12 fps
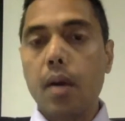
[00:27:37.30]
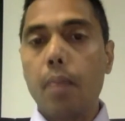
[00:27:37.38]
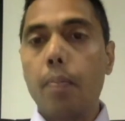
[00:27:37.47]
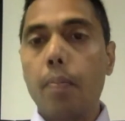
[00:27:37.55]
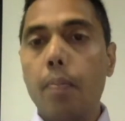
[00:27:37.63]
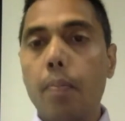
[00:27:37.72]

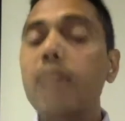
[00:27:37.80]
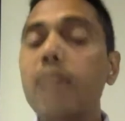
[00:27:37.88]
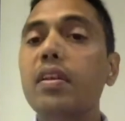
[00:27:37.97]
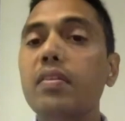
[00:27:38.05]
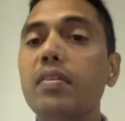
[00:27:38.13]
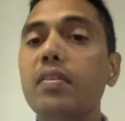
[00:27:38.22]
But
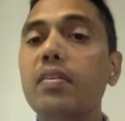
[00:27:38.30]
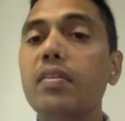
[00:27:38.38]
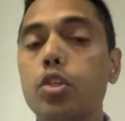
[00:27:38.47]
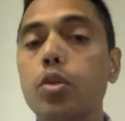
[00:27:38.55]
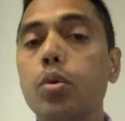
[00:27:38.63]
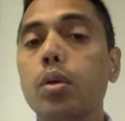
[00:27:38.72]
even if the
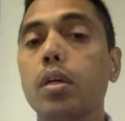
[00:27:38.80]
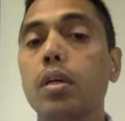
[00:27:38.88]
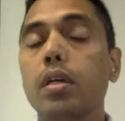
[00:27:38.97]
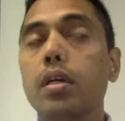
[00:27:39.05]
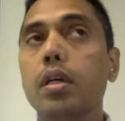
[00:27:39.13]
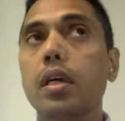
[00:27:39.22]
tissue
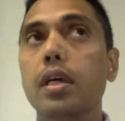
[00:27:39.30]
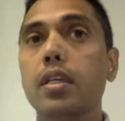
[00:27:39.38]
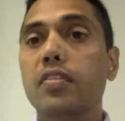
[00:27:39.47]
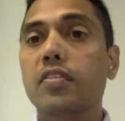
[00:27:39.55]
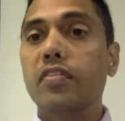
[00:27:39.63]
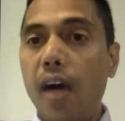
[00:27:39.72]

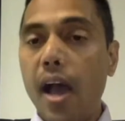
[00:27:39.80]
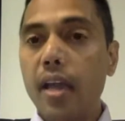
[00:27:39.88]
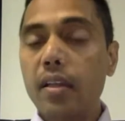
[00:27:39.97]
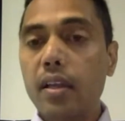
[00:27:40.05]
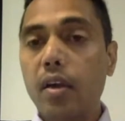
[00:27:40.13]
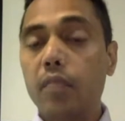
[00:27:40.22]
is
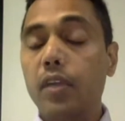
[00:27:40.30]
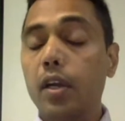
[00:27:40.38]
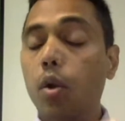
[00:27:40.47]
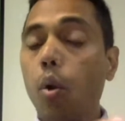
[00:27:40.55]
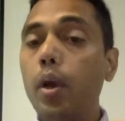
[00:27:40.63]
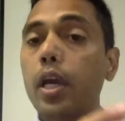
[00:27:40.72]
fine, or
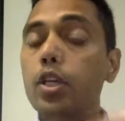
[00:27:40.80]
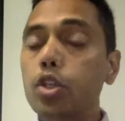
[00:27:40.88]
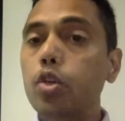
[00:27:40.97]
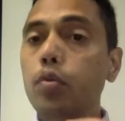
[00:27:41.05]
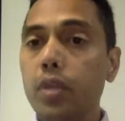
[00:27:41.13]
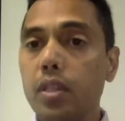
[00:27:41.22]
there's no
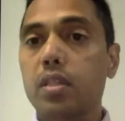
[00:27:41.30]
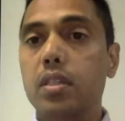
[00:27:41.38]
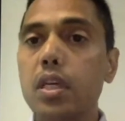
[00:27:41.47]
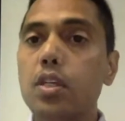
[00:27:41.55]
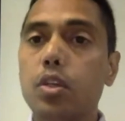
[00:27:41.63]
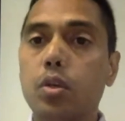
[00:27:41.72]
issue with the
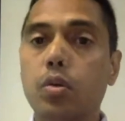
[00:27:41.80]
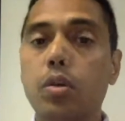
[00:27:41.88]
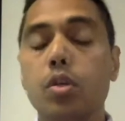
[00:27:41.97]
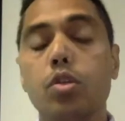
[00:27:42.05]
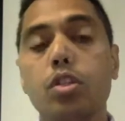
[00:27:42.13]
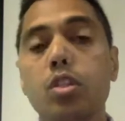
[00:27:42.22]
tissue,
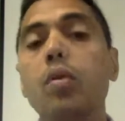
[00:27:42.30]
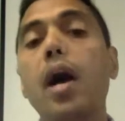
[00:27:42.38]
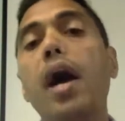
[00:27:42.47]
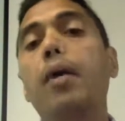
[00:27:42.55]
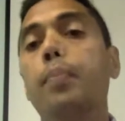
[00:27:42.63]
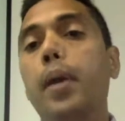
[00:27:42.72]
you still
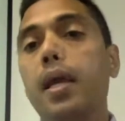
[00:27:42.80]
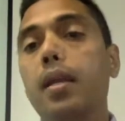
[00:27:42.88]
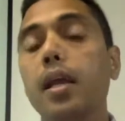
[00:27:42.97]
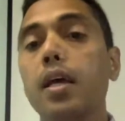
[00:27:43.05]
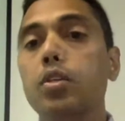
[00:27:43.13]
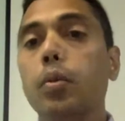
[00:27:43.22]
have pain.
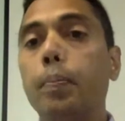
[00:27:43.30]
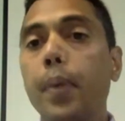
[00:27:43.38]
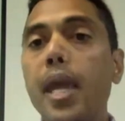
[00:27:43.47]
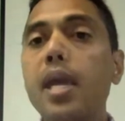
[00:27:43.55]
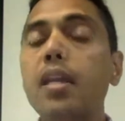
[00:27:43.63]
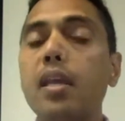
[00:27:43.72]
So
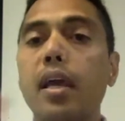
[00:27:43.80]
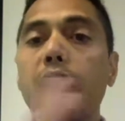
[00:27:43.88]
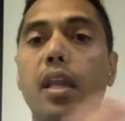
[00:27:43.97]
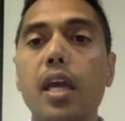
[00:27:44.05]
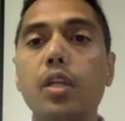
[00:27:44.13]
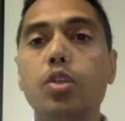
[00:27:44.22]
pain
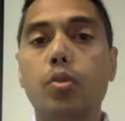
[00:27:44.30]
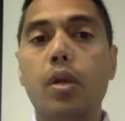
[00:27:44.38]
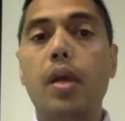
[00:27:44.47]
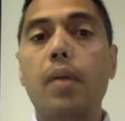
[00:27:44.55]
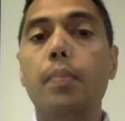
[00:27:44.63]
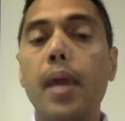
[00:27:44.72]
and
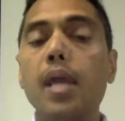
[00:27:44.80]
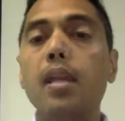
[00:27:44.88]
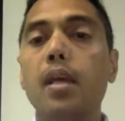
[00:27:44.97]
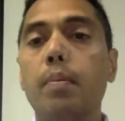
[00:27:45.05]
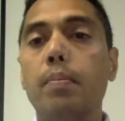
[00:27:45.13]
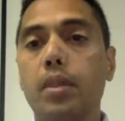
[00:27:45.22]
injury and pain
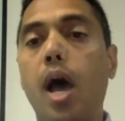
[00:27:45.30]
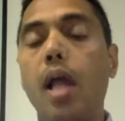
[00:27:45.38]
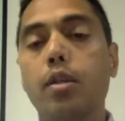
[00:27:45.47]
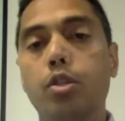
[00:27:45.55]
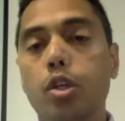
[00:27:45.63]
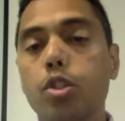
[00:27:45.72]
and
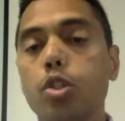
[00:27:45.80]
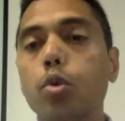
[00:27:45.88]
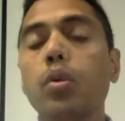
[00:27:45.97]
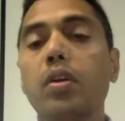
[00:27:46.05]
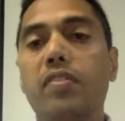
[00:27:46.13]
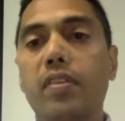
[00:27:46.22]
pathology are two
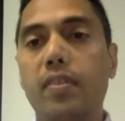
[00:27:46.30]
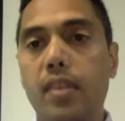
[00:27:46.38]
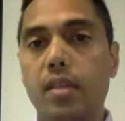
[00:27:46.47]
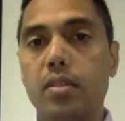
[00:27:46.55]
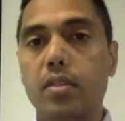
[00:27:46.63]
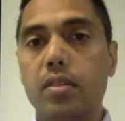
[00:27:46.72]
different
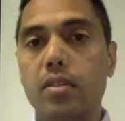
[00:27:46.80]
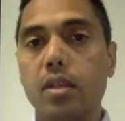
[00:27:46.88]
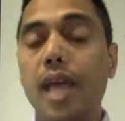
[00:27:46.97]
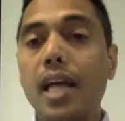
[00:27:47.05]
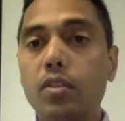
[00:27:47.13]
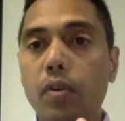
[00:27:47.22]
things.
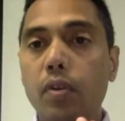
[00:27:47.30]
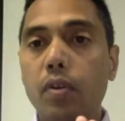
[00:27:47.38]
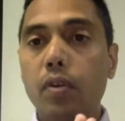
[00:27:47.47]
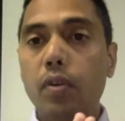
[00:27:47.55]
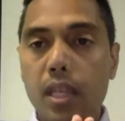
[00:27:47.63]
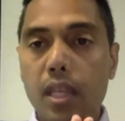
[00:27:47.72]
So that's where we
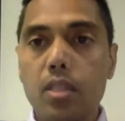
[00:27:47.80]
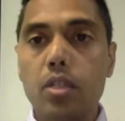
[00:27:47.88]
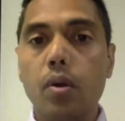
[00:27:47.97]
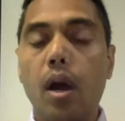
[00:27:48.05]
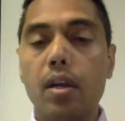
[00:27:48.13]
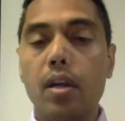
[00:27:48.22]
need
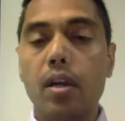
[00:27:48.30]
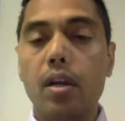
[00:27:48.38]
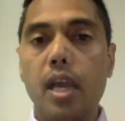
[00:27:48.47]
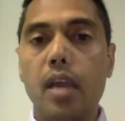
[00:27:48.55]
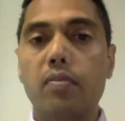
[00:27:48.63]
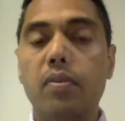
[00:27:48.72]
to
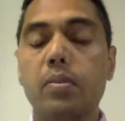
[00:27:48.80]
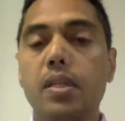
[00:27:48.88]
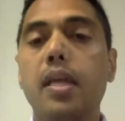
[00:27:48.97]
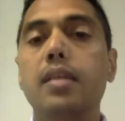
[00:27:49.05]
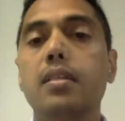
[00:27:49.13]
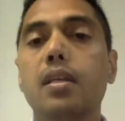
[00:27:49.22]
understand from
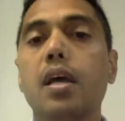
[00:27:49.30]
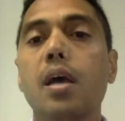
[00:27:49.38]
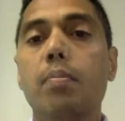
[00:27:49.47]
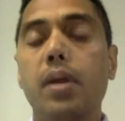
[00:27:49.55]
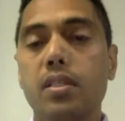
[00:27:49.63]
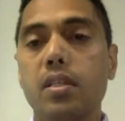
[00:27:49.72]
today's
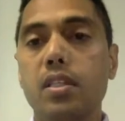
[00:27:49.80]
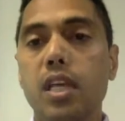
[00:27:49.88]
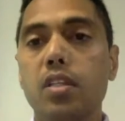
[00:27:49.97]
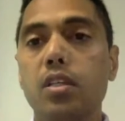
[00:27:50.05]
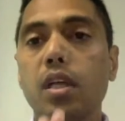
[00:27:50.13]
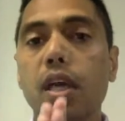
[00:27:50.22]

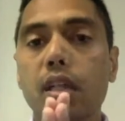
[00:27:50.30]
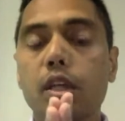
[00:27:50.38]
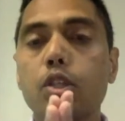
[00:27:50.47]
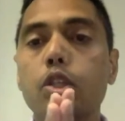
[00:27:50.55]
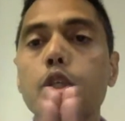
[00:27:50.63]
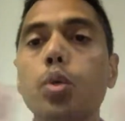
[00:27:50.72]
presentation.
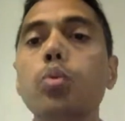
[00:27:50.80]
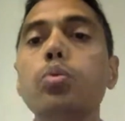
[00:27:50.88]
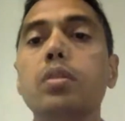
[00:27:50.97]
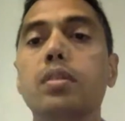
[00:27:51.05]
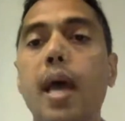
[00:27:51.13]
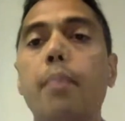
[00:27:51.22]
They're two
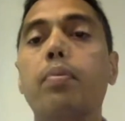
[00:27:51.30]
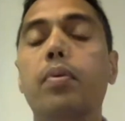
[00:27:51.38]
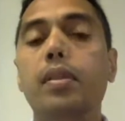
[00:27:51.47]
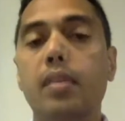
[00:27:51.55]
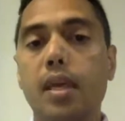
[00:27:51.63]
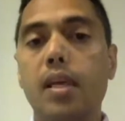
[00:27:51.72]

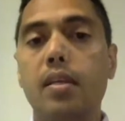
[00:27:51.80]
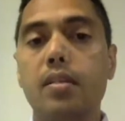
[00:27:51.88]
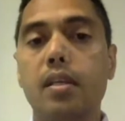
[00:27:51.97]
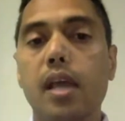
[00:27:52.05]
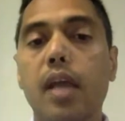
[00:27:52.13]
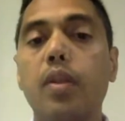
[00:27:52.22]
separate
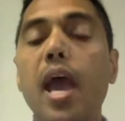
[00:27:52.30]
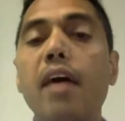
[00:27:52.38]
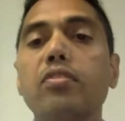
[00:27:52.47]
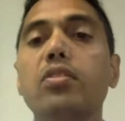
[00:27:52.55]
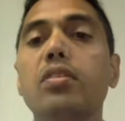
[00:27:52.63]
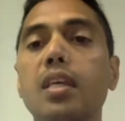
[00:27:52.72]
things, and you
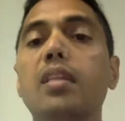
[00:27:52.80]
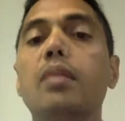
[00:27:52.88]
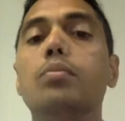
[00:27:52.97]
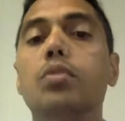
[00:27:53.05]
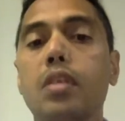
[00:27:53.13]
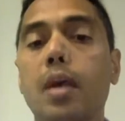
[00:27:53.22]
have to see
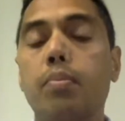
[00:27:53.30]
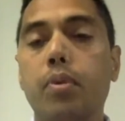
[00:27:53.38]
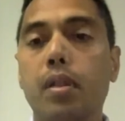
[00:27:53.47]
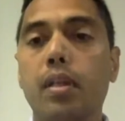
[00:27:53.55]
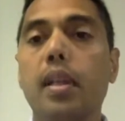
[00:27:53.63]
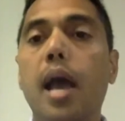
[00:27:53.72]
them
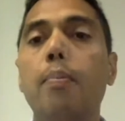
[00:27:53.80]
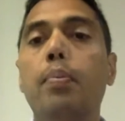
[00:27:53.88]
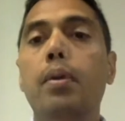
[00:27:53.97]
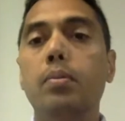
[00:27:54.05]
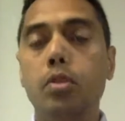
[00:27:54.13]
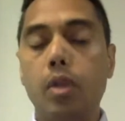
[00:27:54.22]
separately, not
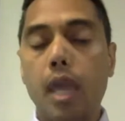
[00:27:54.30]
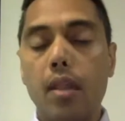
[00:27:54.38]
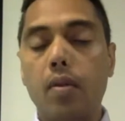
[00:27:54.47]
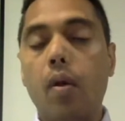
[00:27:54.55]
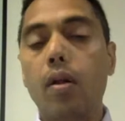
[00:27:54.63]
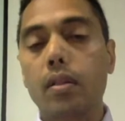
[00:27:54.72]
put them
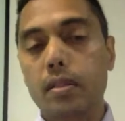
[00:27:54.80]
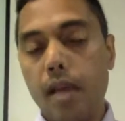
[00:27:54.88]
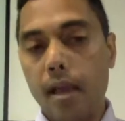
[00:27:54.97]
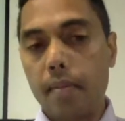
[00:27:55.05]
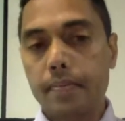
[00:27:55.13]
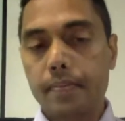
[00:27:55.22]
together all the
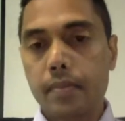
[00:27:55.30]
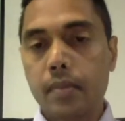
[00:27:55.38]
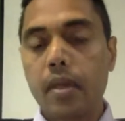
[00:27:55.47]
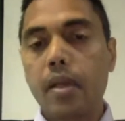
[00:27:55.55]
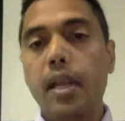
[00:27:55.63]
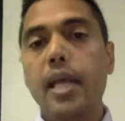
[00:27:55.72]
time.
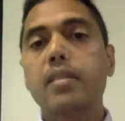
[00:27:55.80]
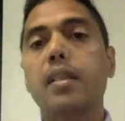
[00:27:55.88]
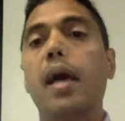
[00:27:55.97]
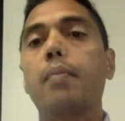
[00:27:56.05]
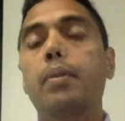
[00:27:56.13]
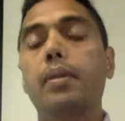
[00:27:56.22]
Next
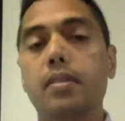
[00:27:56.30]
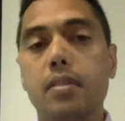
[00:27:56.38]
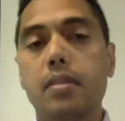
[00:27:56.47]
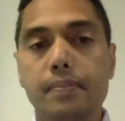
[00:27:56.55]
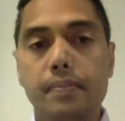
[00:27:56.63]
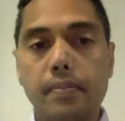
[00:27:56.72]
slide, please.